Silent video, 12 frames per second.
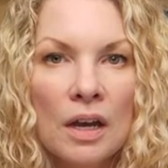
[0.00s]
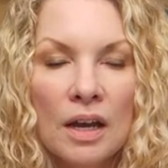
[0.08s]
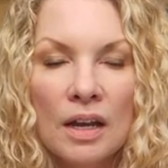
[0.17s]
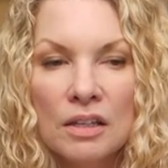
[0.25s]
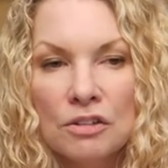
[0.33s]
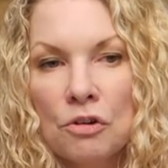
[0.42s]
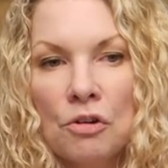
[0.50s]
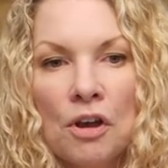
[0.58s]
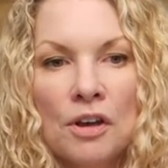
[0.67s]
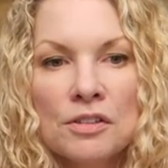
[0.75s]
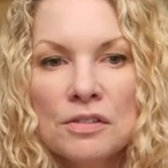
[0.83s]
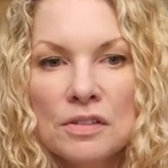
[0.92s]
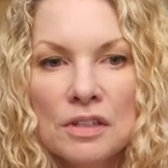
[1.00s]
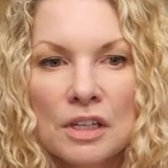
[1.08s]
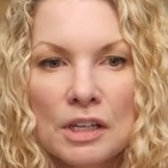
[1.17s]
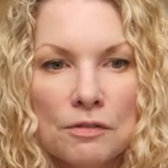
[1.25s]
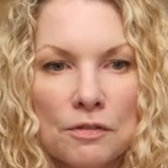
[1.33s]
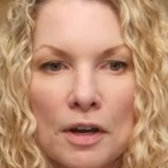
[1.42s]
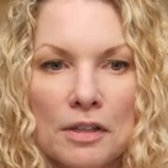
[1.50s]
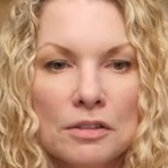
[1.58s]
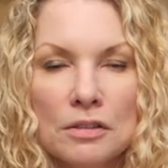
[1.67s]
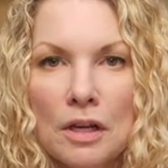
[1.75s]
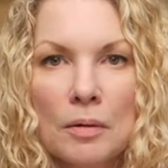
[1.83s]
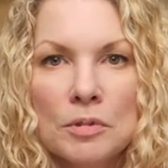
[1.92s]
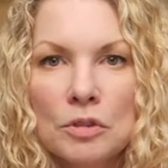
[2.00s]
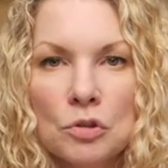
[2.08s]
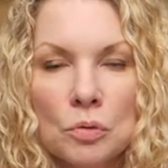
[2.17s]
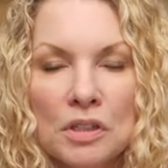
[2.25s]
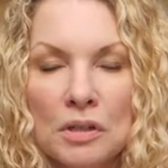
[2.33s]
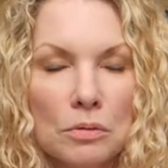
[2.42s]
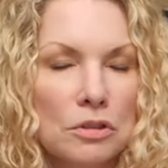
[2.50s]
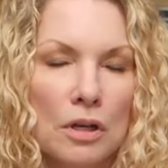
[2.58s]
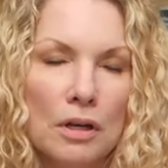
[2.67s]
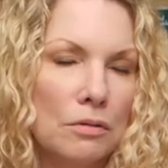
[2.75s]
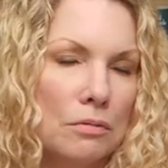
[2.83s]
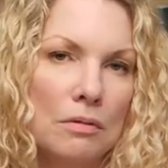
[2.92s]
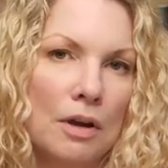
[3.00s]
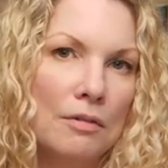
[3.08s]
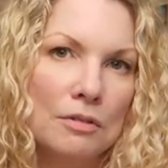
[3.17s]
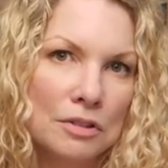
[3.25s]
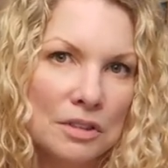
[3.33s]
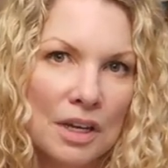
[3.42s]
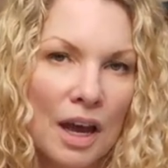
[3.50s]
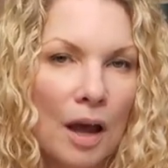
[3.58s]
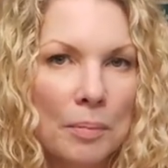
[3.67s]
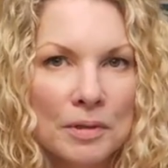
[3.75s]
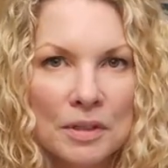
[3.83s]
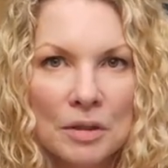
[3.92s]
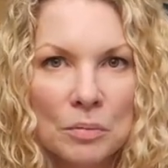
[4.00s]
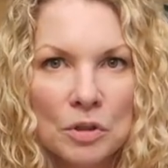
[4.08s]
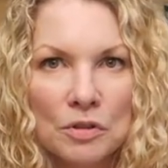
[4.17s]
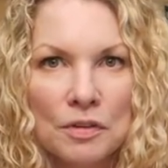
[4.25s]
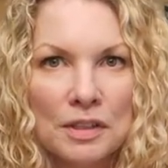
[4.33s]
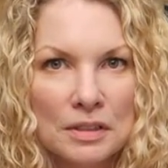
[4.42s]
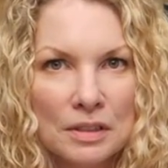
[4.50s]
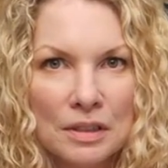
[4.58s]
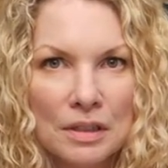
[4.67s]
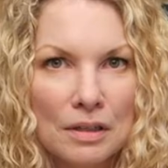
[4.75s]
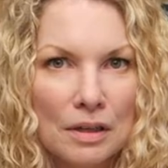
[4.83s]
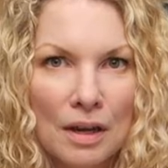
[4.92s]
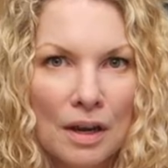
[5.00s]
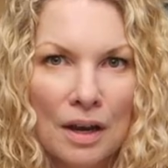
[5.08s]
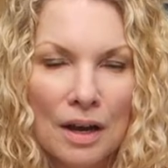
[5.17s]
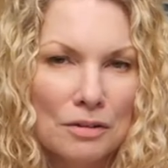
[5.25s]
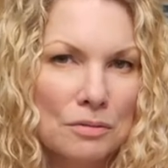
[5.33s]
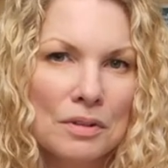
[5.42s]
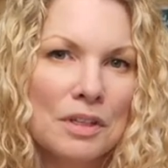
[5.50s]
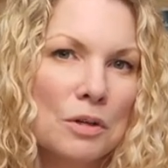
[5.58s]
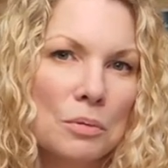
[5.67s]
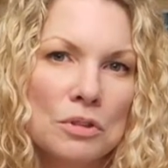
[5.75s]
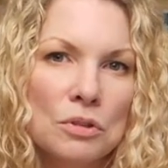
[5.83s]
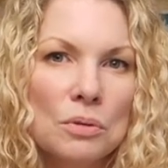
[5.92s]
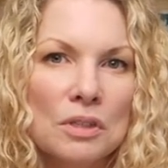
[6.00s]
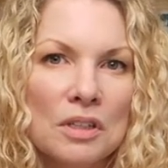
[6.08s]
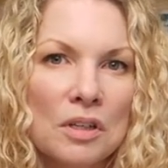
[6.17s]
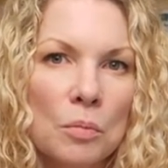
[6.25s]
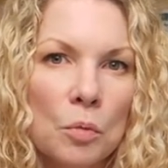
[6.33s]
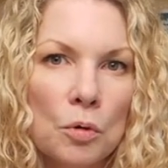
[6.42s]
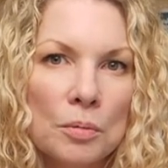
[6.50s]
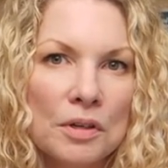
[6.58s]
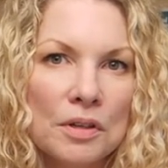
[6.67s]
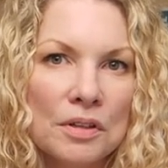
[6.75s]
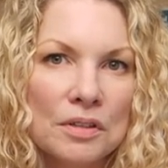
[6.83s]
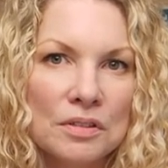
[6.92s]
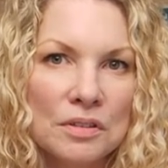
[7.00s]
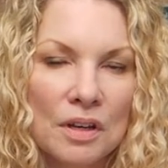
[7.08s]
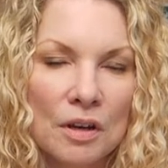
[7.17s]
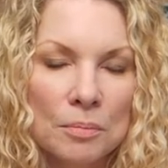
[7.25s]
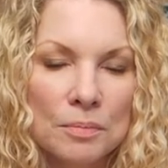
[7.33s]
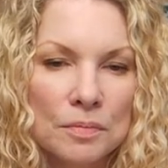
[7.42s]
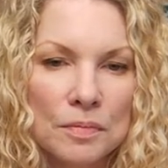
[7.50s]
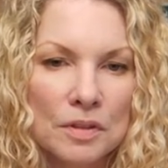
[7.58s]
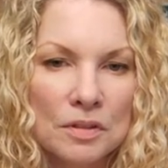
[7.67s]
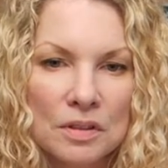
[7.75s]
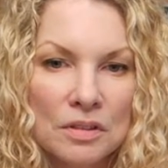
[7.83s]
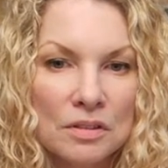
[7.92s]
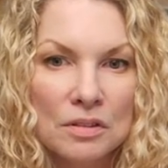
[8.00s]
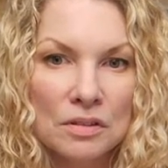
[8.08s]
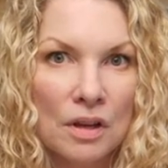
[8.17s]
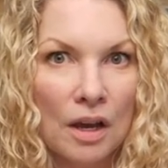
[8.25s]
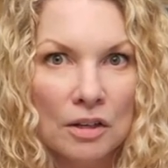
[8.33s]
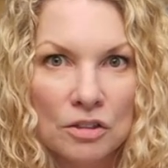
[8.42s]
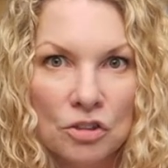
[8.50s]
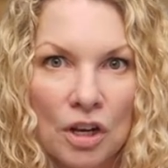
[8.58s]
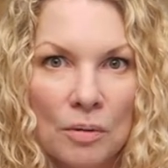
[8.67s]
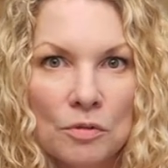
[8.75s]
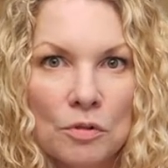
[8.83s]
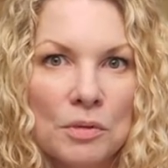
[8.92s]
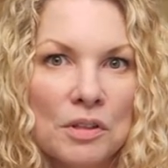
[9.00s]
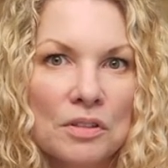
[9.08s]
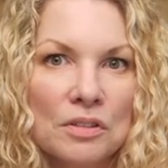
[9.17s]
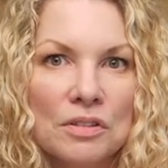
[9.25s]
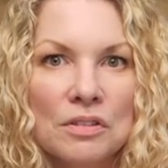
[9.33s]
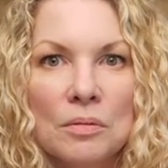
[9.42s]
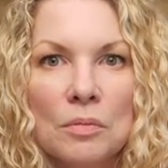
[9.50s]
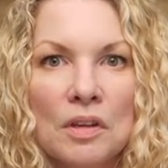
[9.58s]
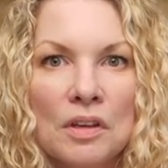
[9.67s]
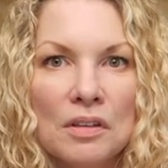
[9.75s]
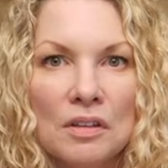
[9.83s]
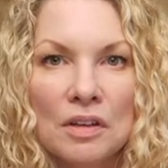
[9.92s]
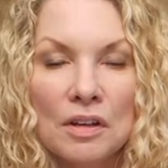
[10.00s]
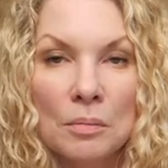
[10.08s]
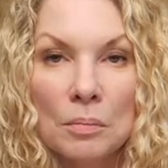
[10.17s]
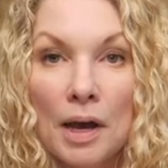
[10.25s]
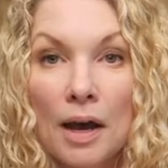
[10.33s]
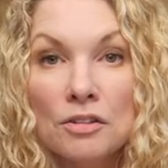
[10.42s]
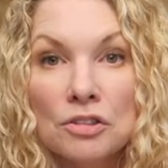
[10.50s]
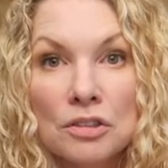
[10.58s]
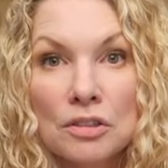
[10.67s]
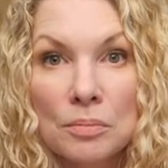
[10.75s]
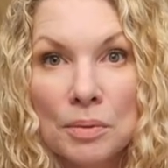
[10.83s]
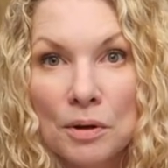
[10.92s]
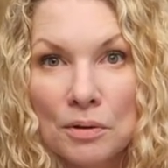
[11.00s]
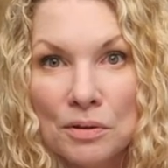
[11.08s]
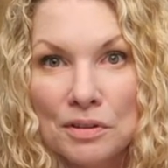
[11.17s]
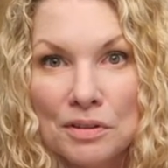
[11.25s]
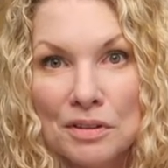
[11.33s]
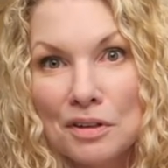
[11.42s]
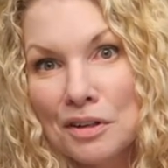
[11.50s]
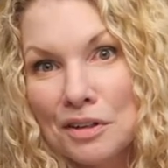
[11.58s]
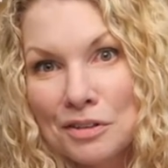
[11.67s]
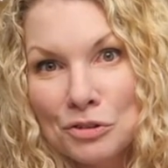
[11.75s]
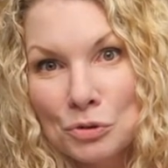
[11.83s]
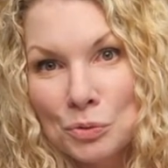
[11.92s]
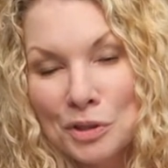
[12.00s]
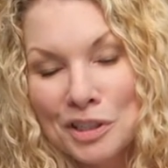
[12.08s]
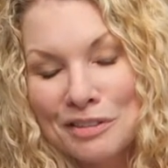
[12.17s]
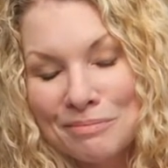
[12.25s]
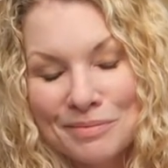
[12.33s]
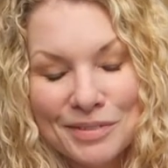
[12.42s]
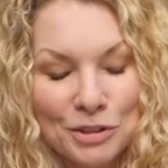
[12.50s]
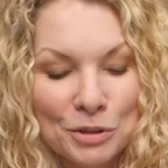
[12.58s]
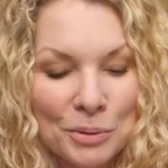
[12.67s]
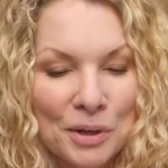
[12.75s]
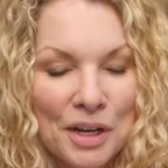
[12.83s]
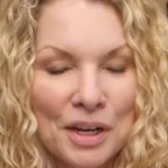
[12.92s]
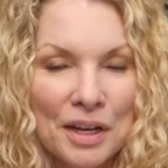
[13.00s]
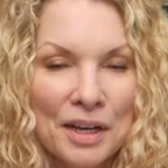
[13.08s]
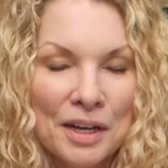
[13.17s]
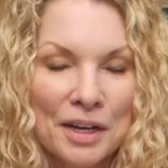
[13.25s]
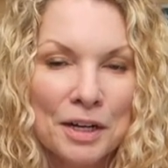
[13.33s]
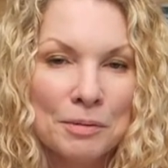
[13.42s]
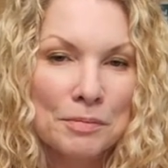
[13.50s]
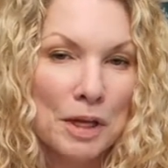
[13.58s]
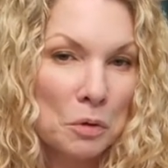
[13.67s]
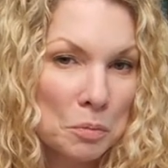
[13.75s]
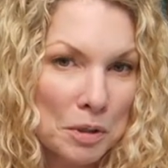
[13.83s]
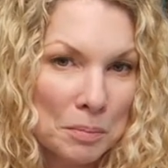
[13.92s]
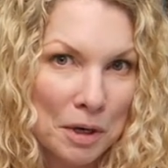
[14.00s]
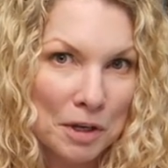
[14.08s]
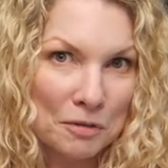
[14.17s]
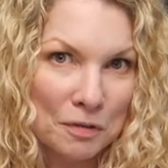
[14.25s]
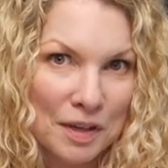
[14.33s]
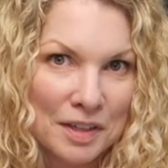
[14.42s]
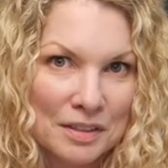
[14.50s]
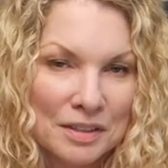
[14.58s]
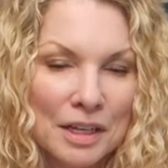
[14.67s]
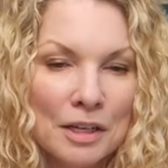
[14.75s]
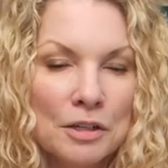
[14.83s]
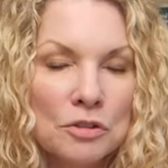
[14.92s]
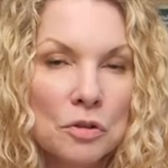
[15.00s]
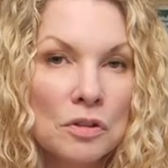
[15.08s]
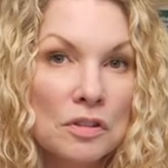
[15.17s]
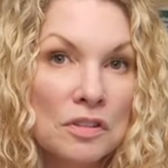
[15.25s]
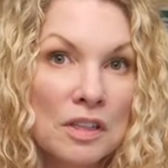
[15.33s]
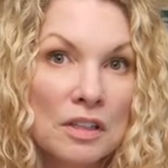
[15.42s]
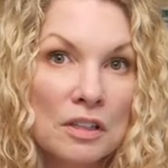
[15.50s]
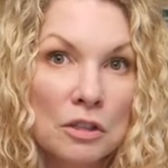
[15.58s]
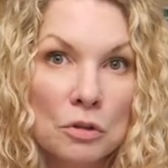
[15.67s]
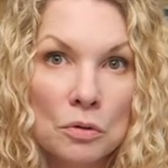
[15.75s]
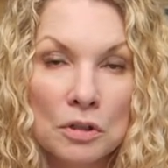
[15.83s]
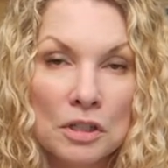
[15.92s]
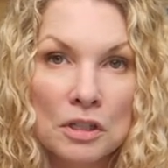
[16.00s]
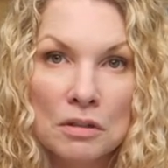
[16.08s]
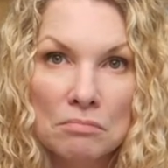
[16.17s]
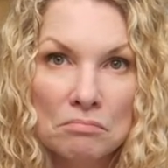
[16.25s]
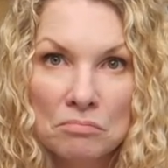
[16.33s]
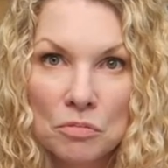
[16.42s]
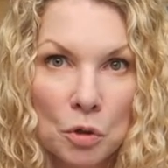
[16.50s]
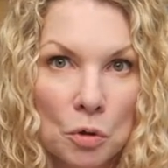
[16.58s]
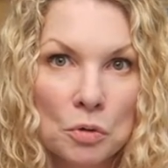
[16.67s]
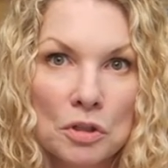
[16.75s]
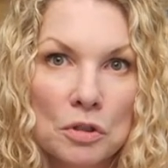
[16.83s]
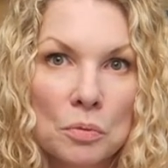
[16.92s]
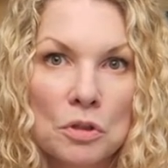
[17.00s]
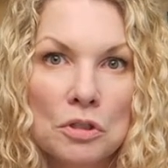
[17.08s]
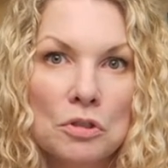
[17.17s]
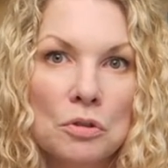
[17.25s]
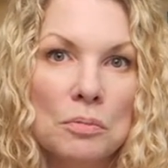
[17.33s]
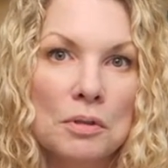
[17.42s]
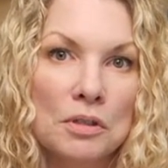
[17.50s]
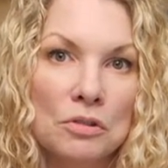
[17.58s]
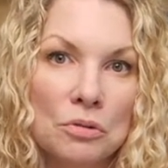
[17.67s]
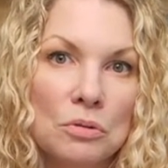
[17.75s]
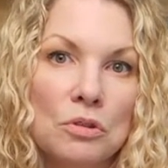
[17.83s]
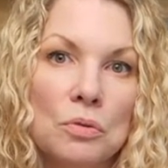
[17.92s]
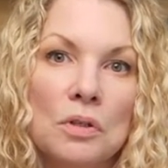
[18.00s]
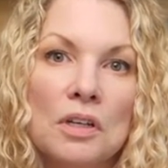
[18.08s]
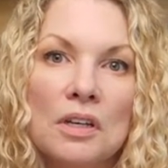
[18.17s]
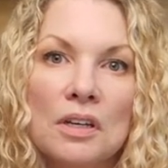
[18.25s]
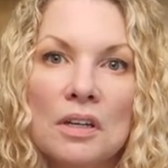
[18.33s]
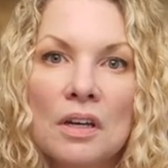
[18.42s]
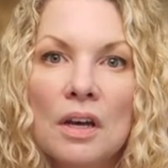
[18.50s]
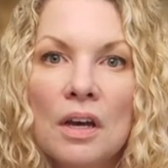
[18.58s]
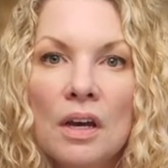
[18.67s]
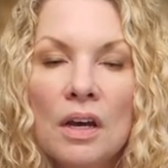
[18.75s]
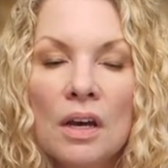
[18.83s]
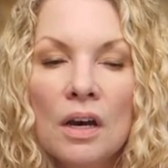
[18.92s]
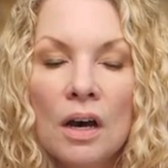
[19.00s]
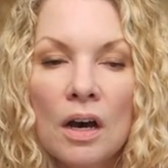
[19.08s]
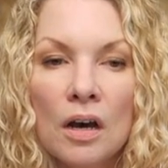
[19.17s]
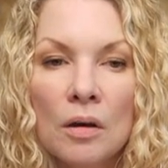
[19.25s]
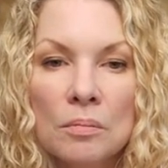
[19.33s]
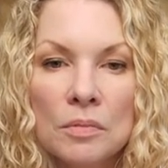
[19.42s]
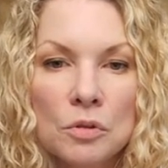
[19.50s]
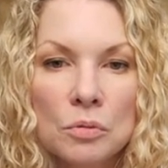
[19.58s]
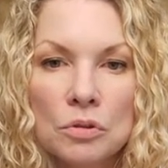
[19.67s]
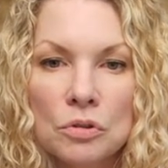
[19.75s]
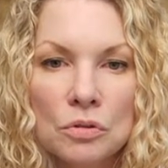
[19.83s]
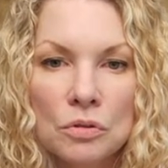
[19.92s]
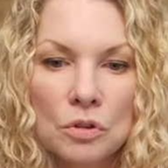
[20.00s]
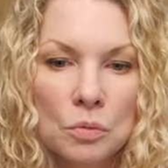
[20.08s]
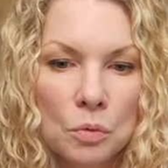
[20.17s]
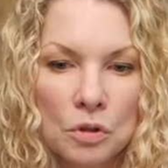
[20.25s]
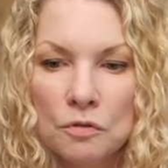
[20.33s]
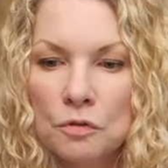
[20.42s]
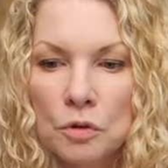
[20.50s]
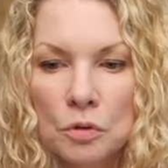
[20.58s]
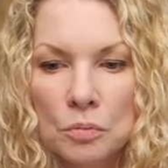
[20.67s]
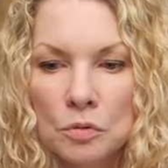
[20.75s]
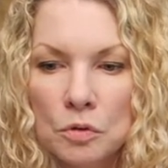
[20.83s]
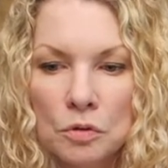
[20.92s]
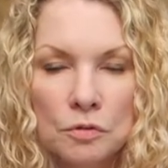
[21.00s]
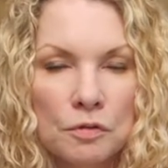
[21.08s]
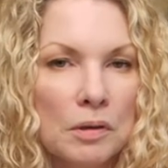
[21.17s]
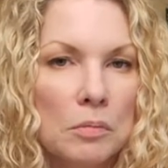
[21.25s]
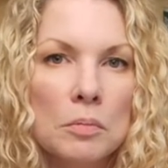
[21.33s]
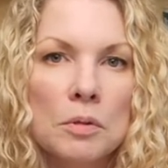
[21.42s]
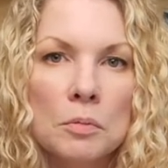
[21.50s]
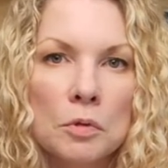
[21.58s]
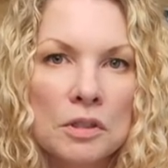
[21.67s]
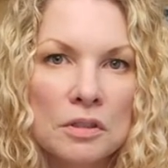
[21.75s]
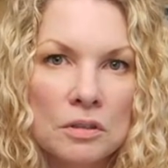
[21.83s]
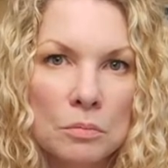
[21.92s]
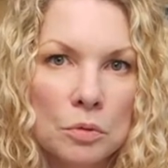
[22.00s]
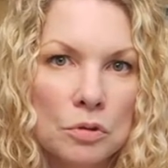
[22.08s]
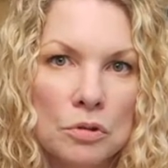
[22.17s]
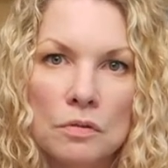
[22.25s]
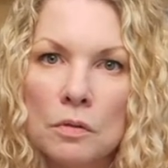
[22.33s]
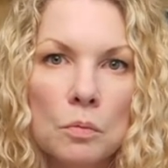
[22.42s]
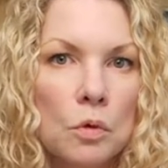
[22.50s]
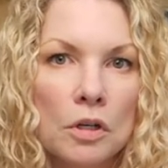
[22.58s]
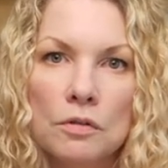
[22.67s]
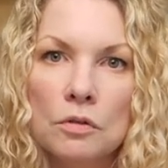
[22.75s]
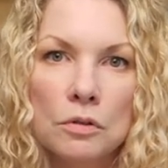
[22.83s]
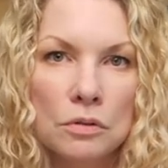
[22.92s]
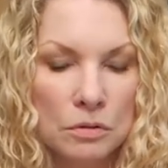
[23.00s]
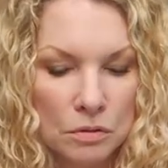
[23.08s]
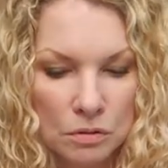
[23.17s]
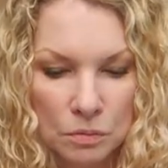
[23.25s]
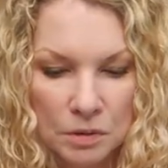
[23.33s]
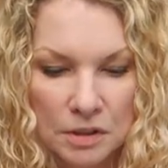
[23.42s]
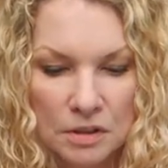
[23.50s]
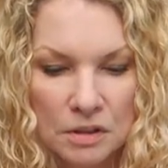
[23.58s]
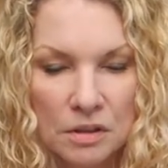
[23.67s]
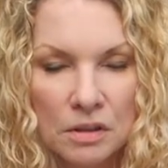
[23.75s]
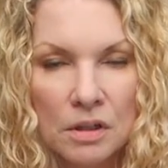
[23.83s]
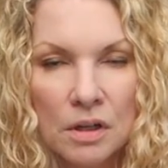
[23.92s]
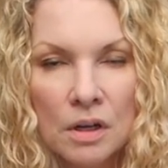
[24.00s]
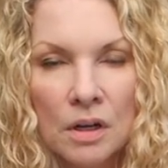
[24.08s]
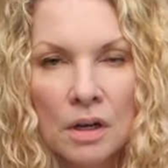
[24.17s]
And in all honesty, if I stopped enjoying it, which I don't ever see happening, but if I did, I don't think I would do it anymore because um, th this is not a job for me. This is something that I'm passionate about and that I enjoy. So um, that would be my advice. So let's say that you already know that you want to do it because you enjoy it um, you you want to film your family memories and preserve them, whatever the reason.